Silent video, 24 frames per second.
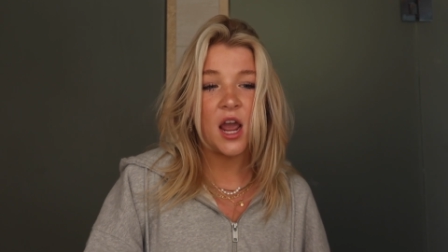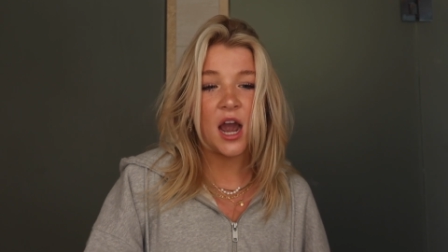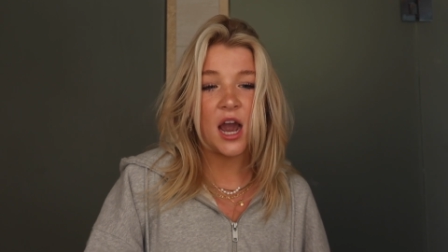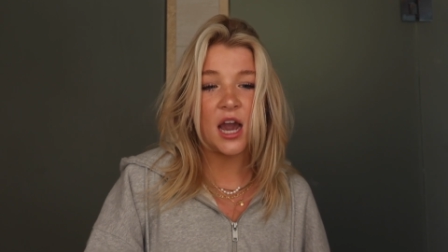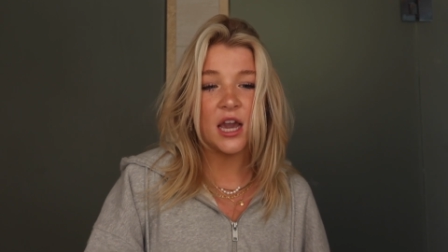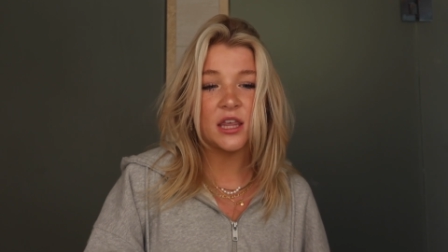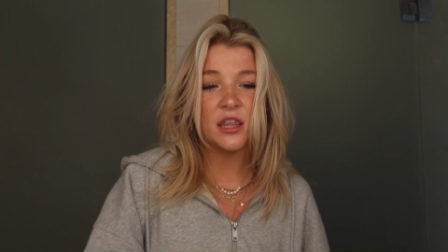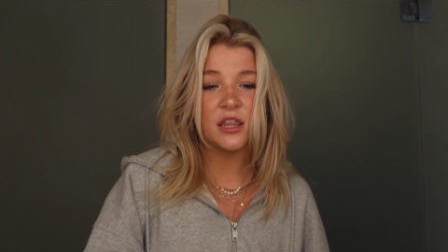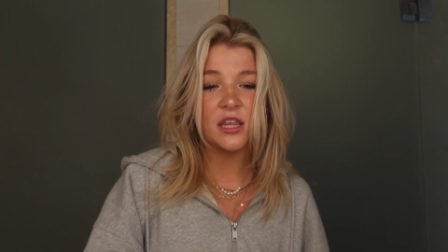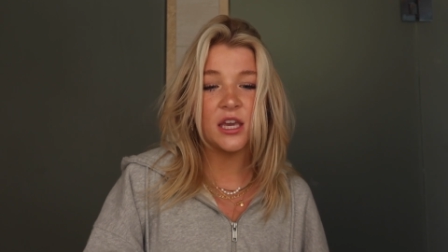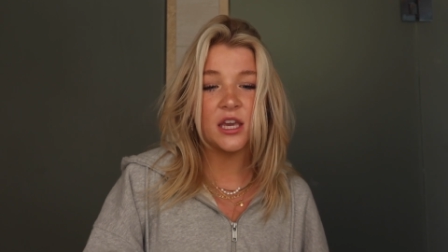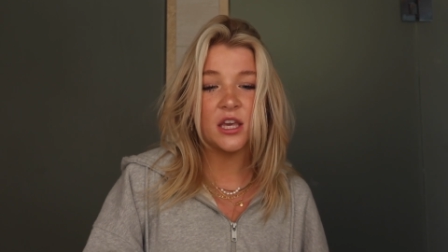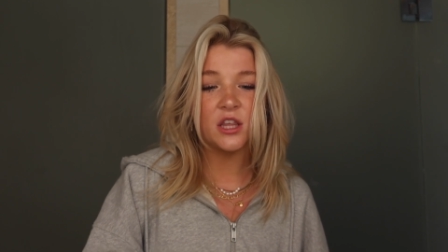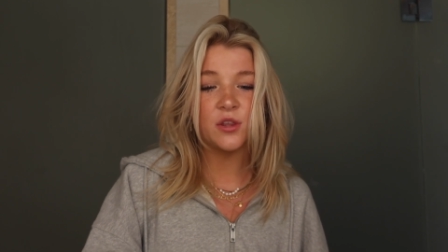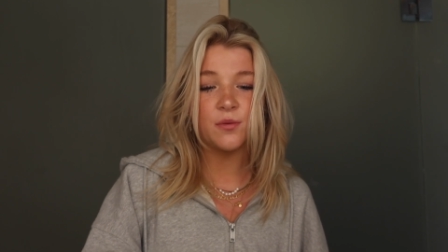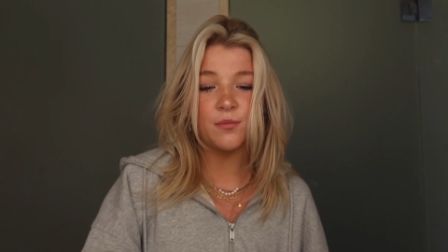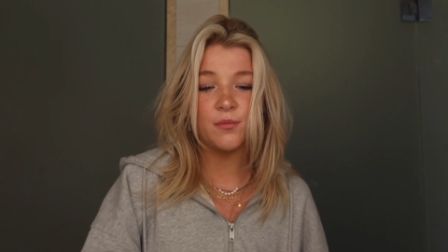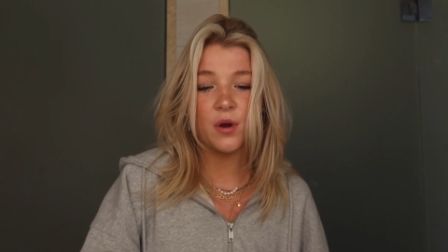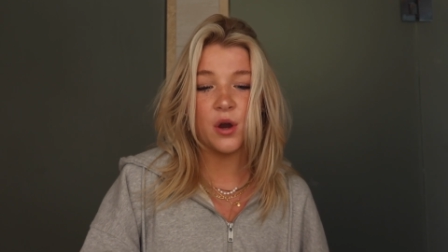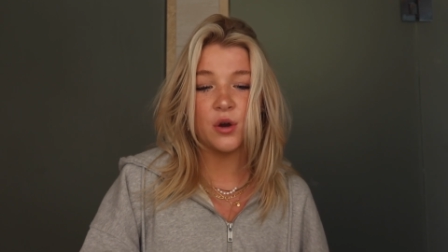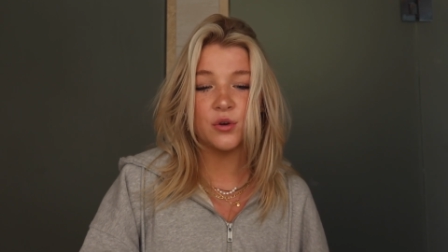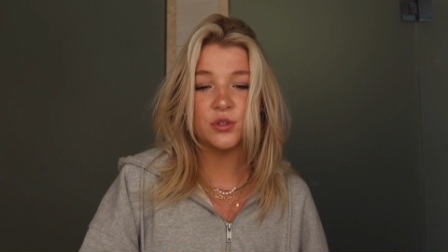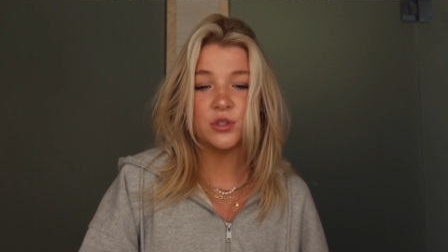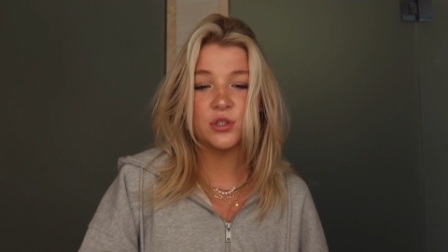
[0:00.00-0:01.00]
I think the
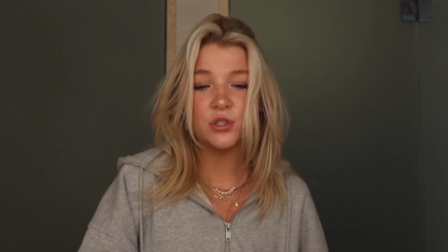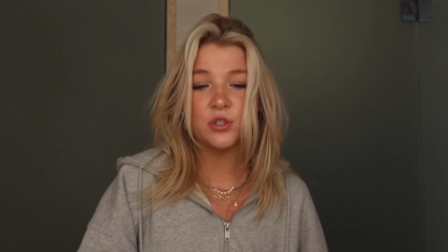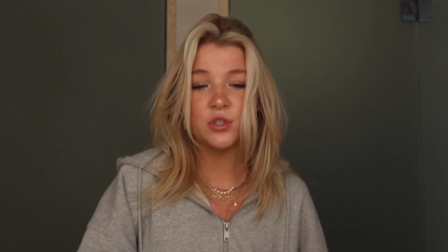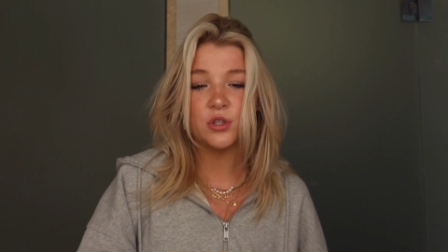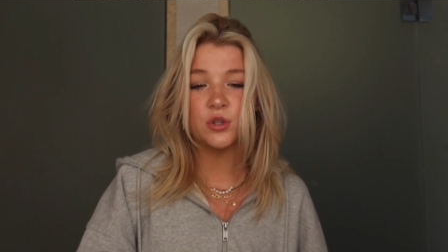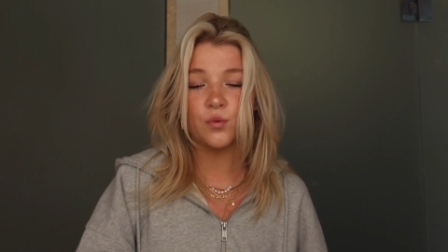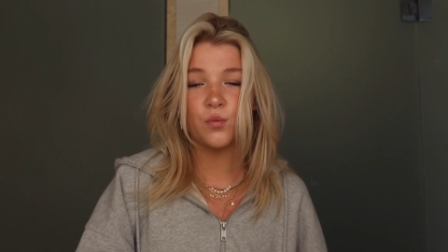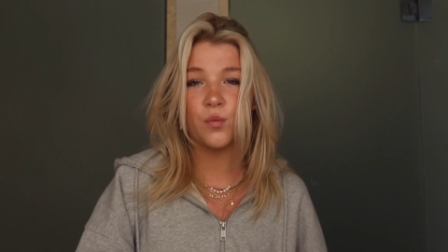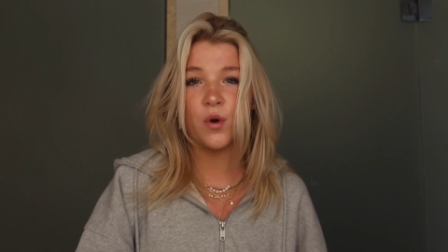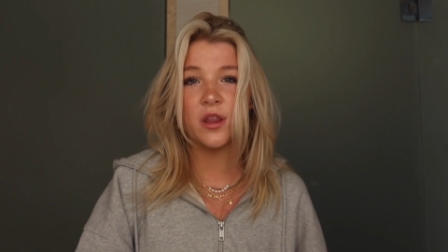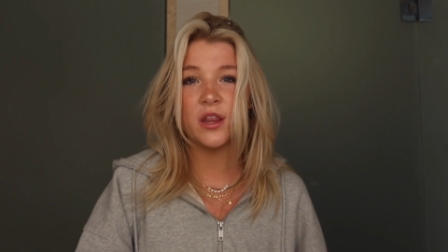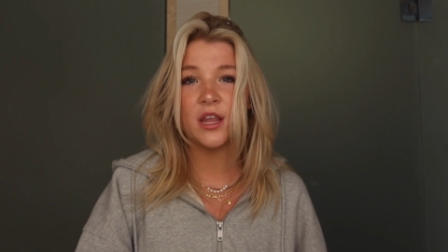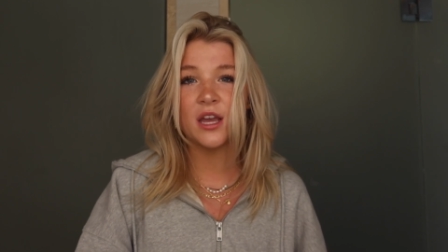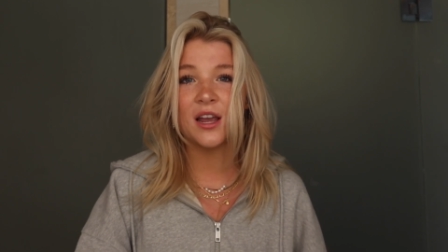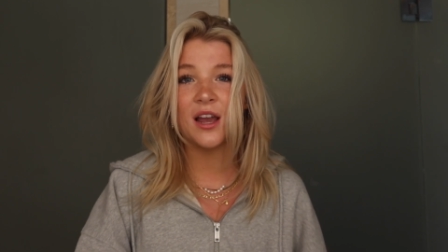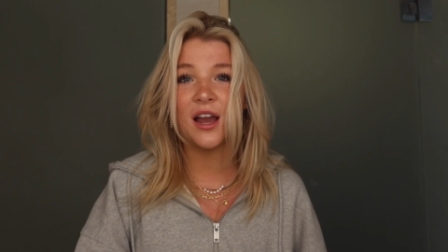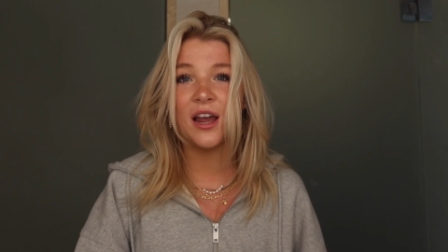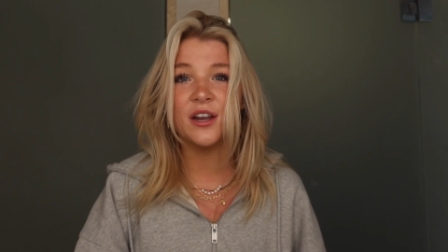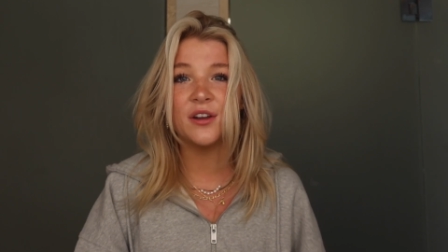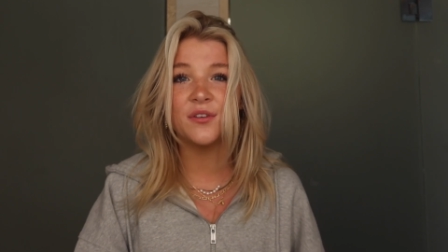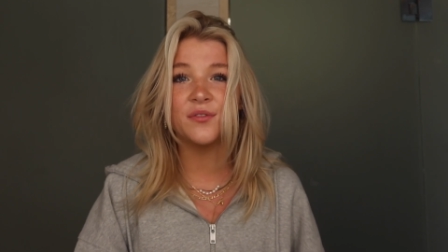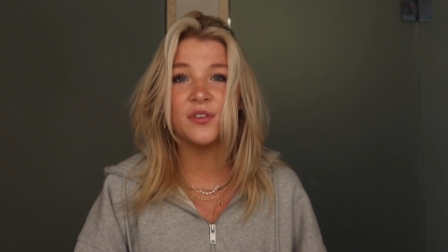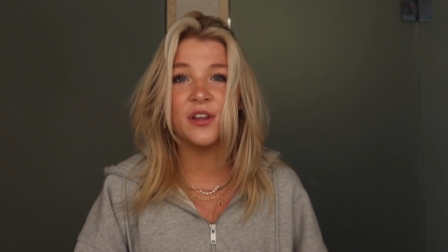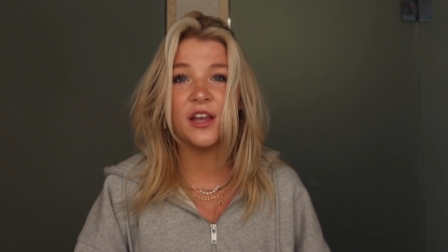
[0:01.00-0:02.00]
most, the one that
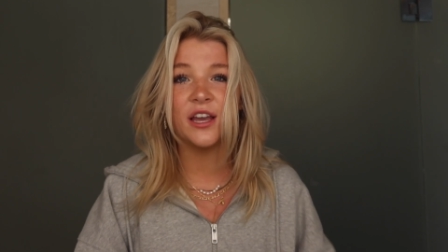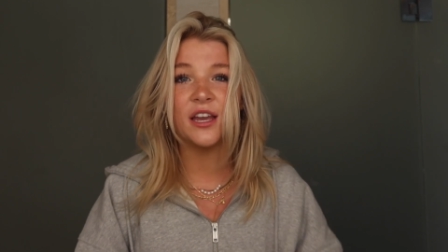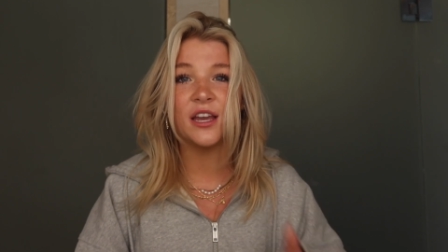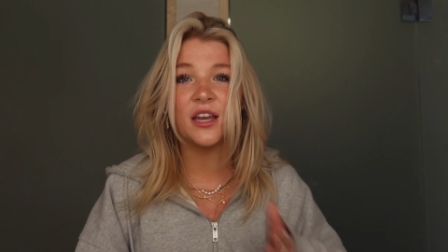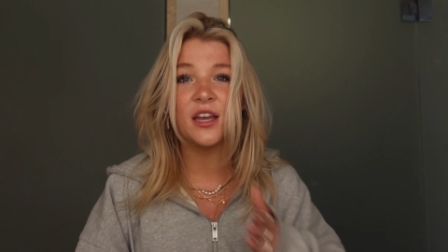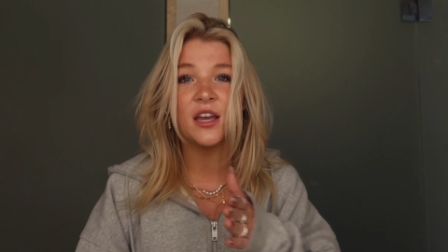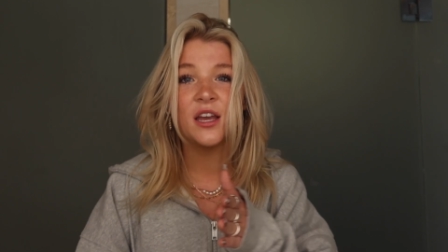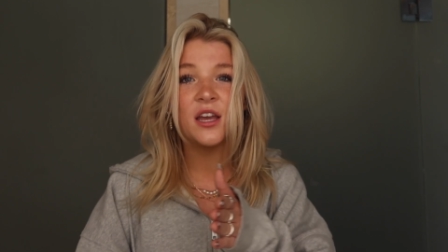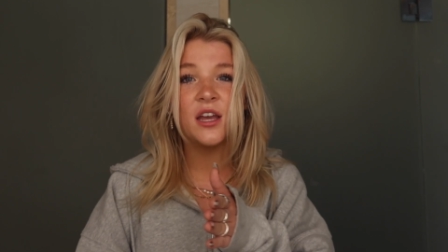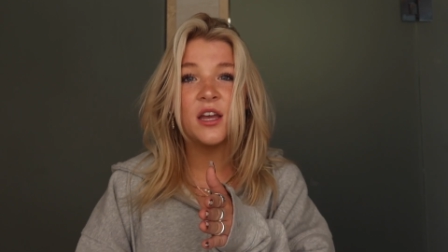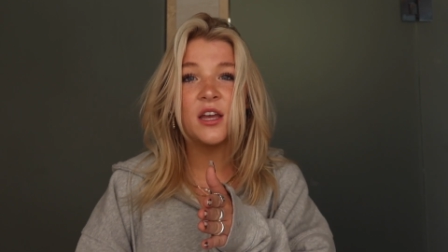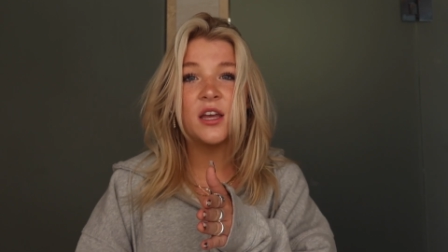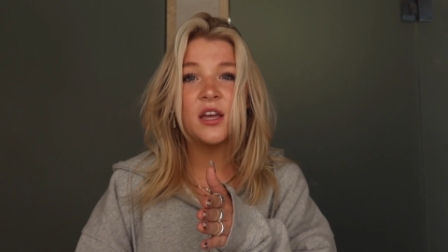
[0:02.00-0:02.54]
kind of like